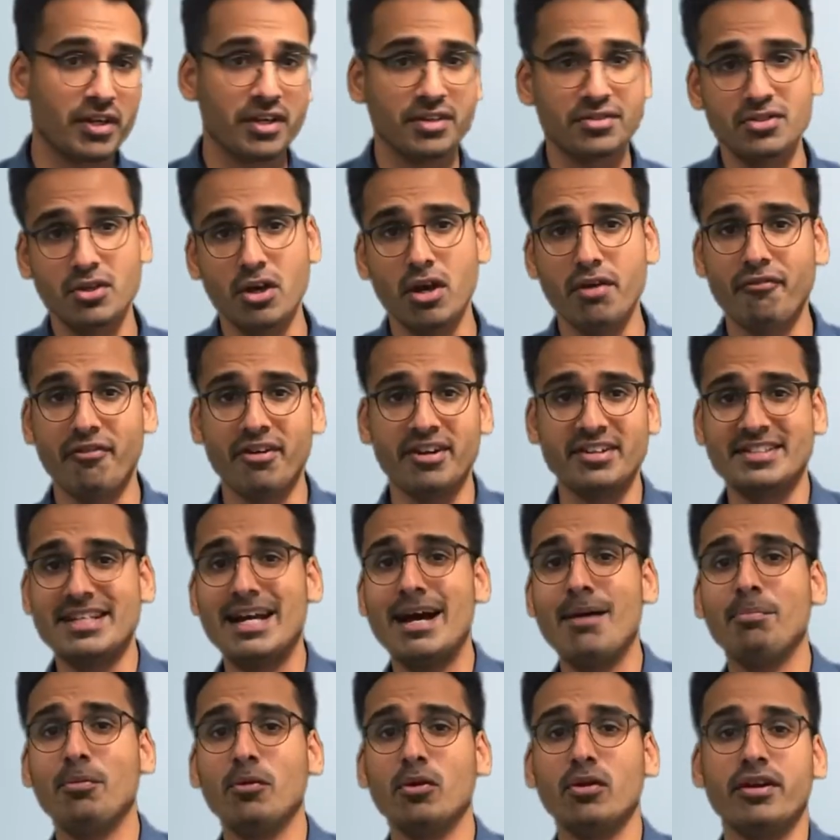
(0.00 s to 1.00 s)
So for
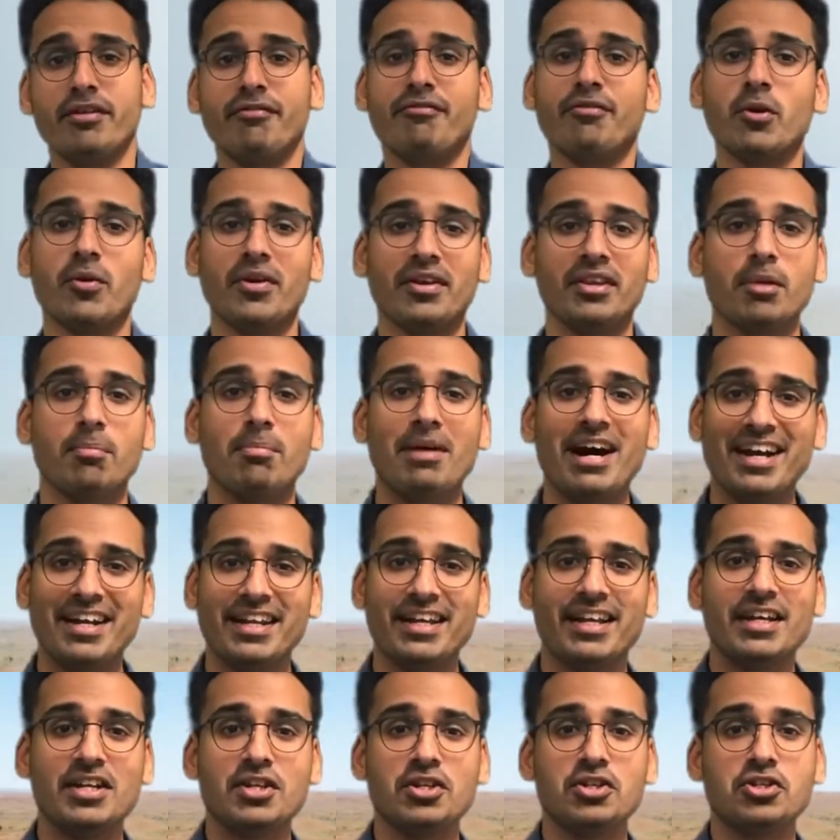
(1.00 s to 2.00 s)
example, if you're in the mining
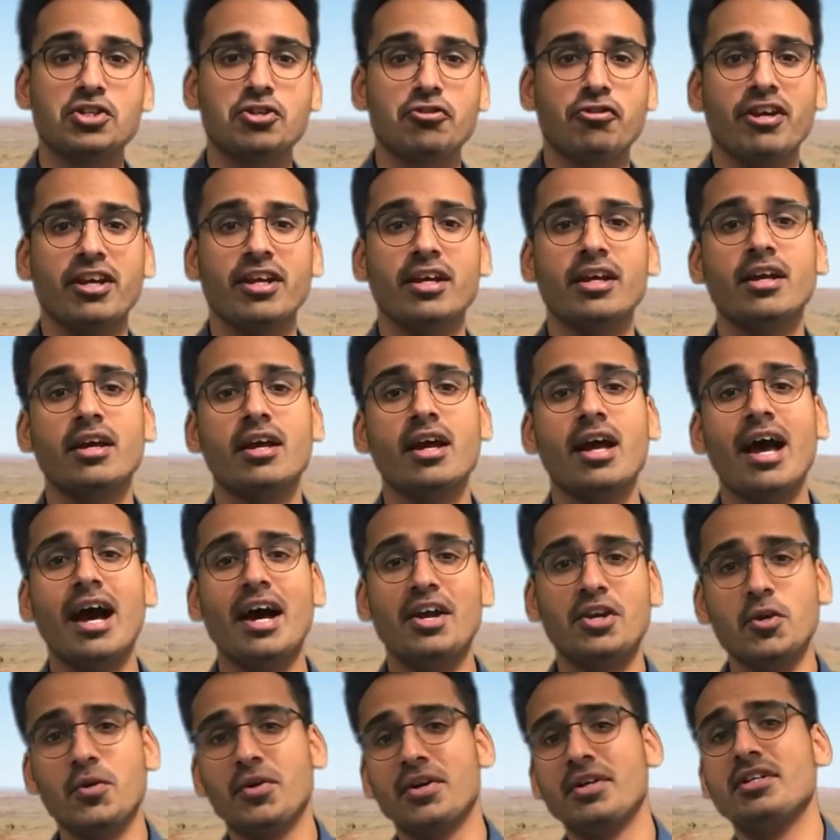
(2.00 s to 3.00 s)
industry and
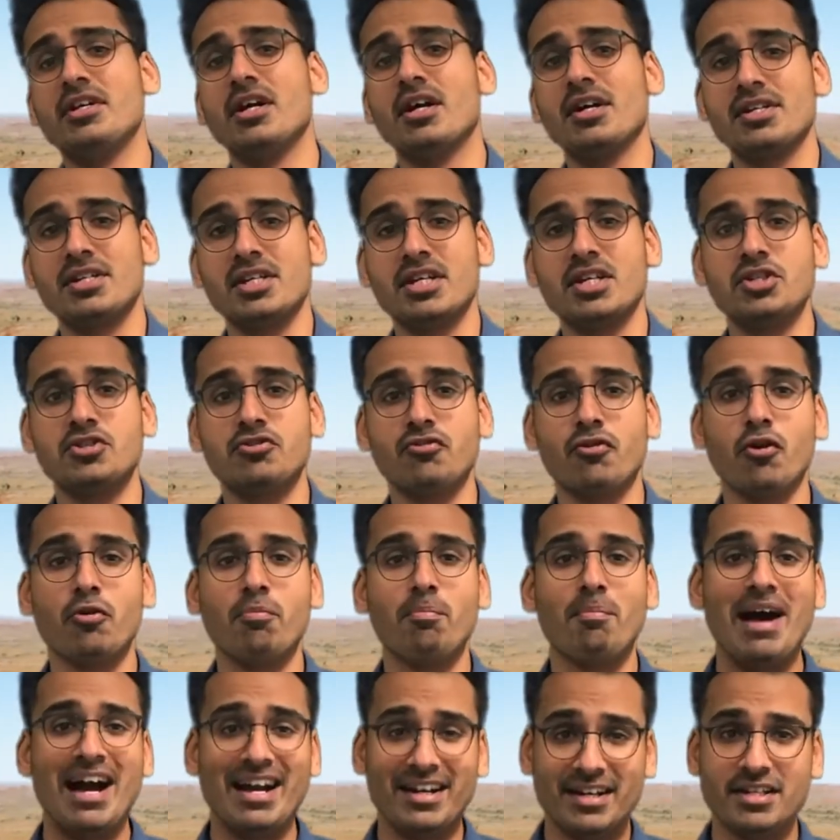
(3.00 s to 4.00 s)
you're conducting drone
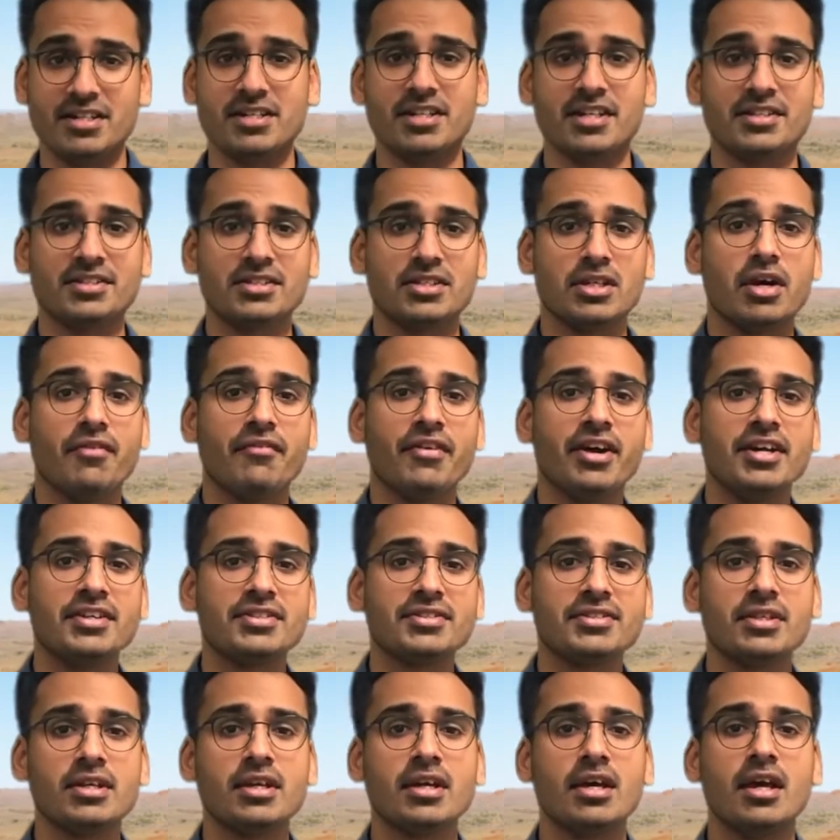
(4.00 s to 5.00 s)
magnetic
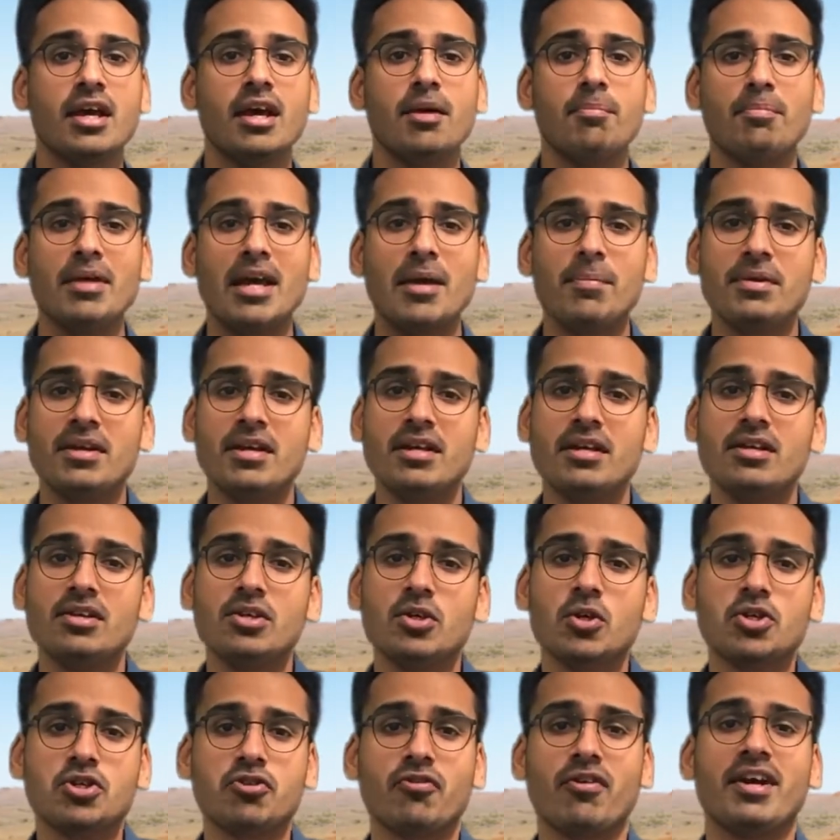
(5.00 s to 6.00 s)
surveys, maybe
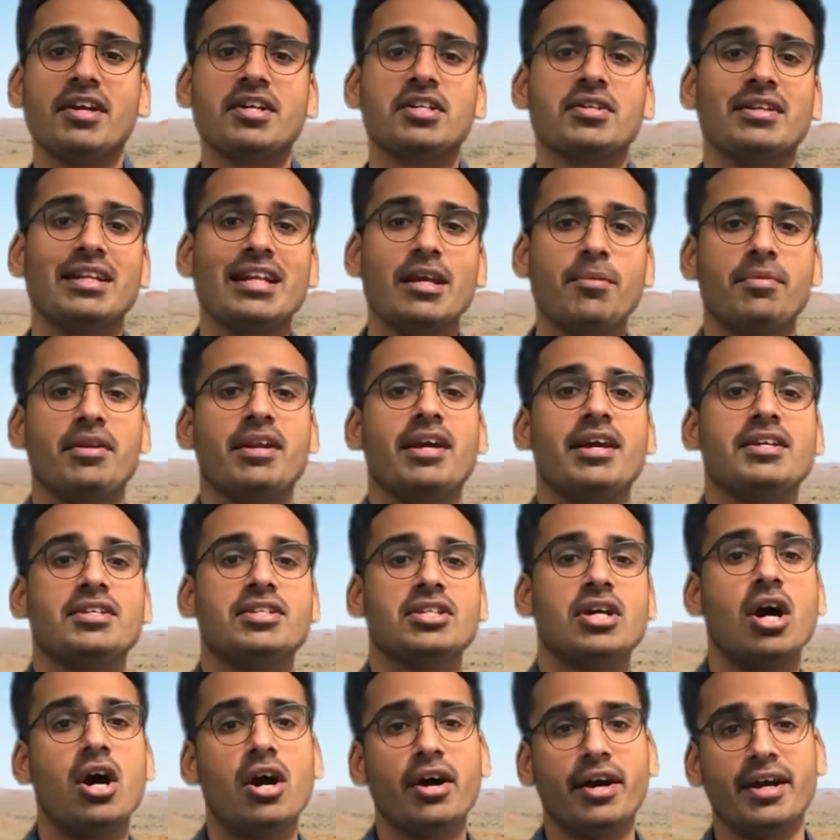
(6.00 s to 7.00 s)
you're trying to eliminate
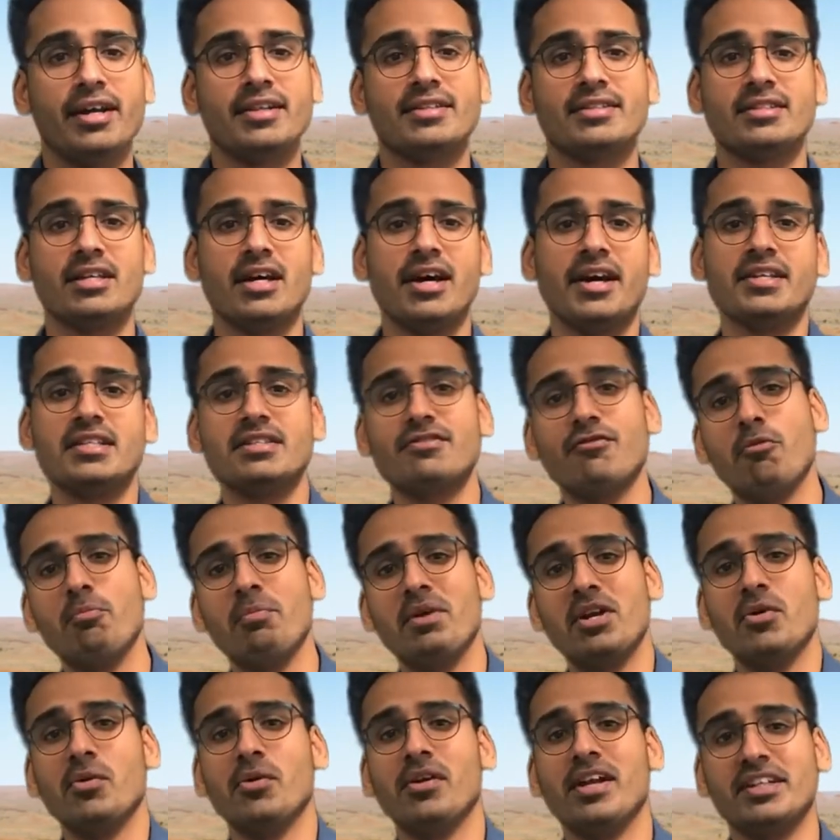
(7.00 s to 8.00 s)
target sites for
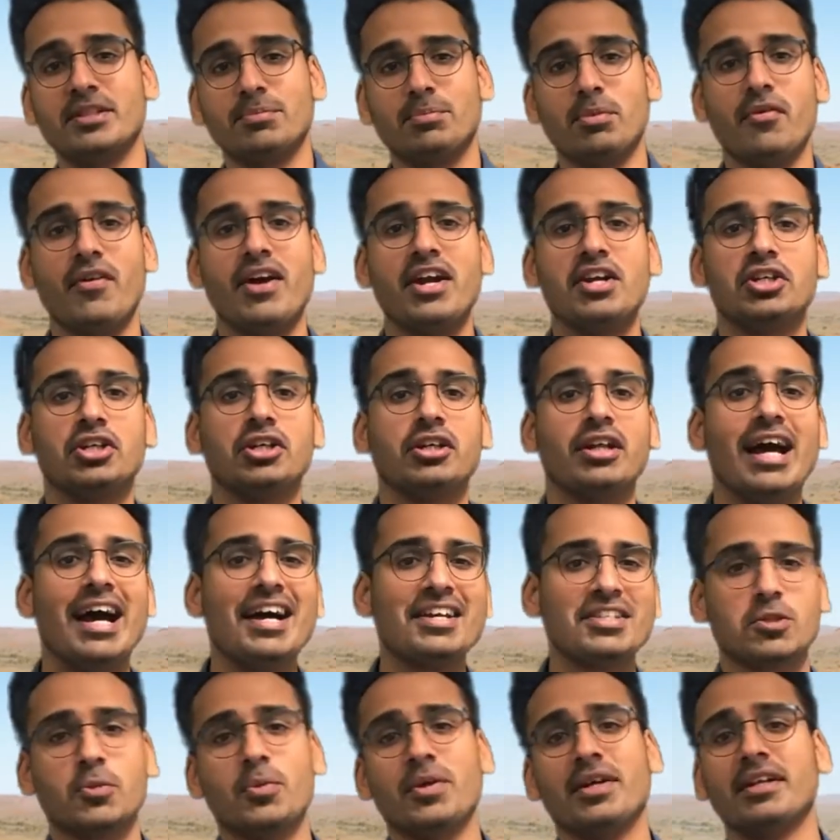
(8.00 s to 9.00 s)
mineral exploration
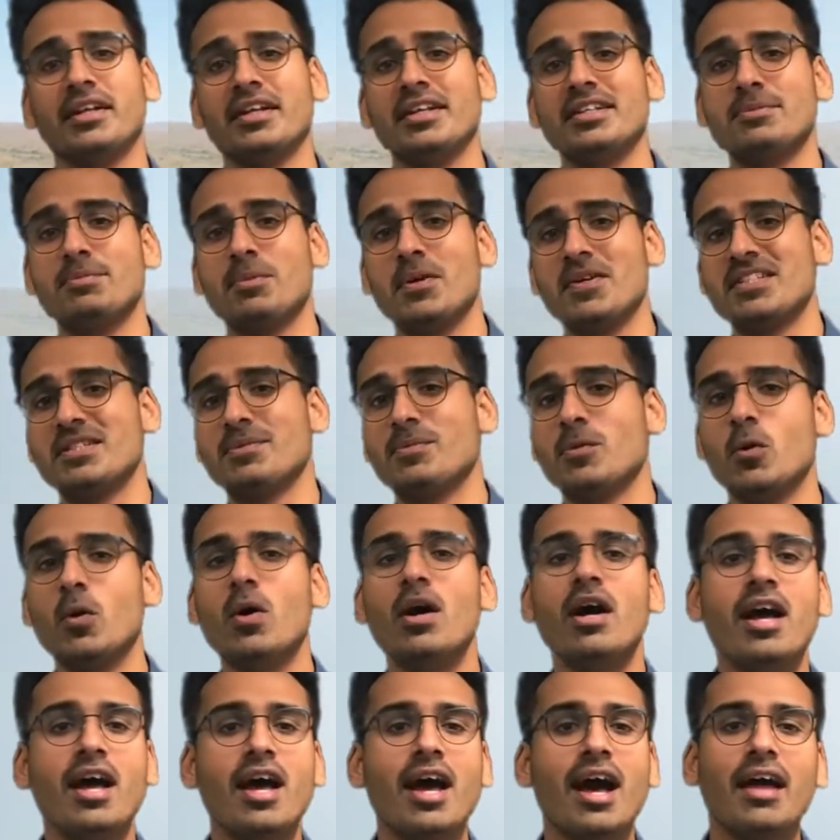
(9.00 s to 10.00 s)
as quickly as possible,
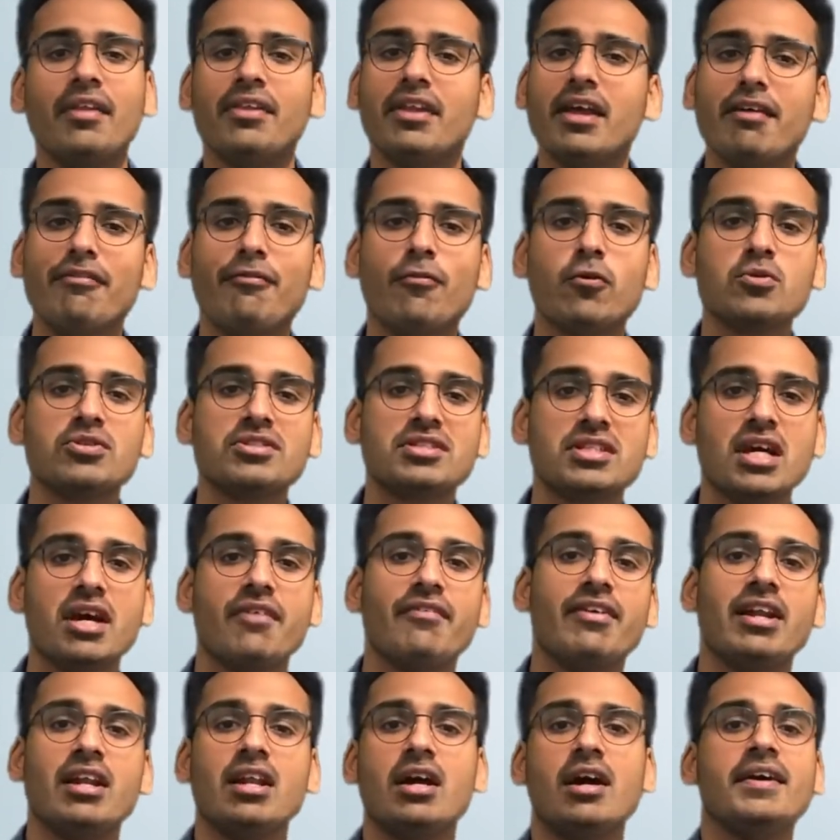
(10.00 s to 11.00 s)
and therefore
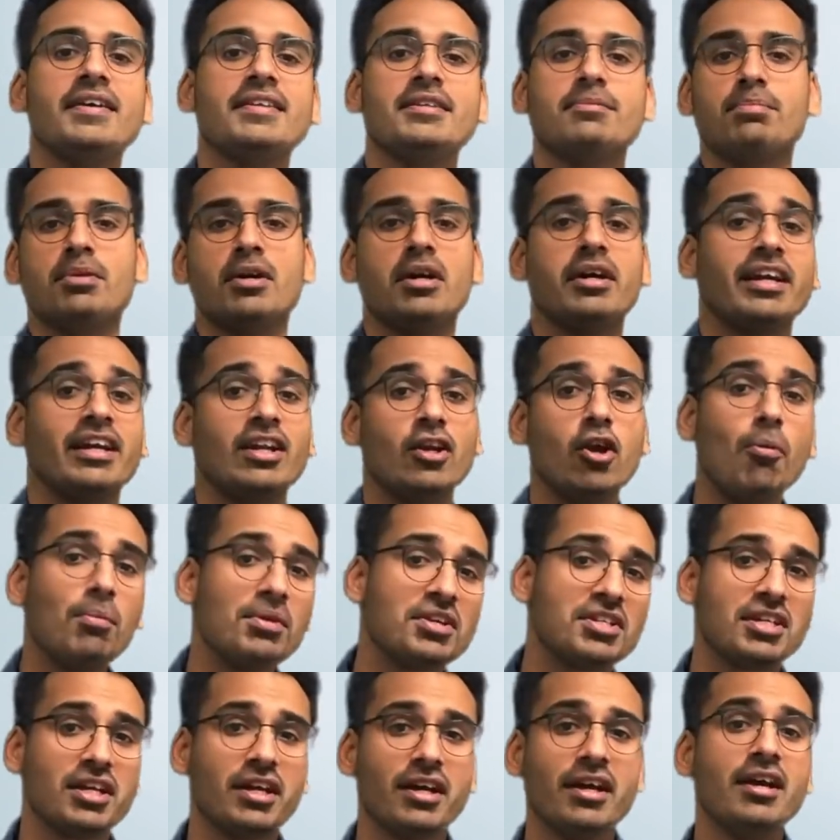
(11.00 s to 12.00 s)
survey line per
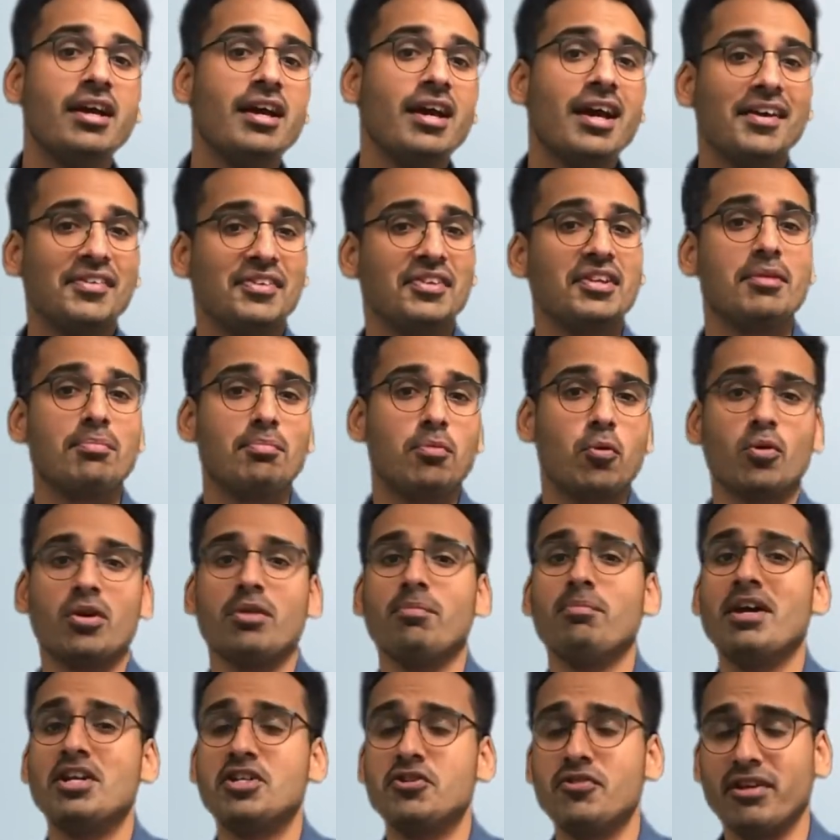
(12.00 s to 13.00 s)
kilometer is an important
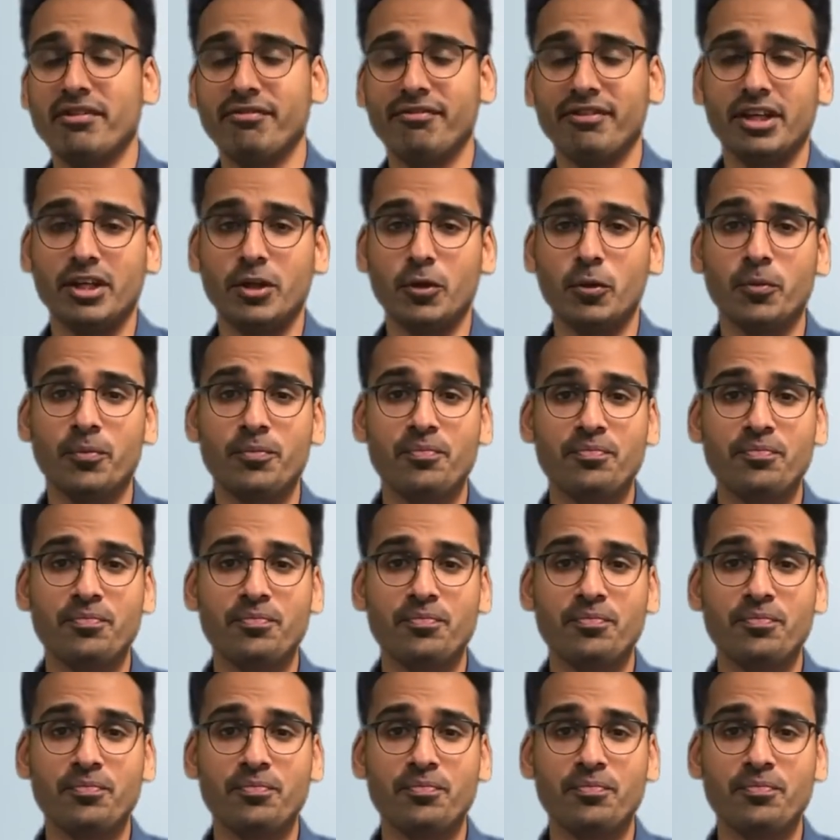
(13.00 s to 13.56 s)
metric for you.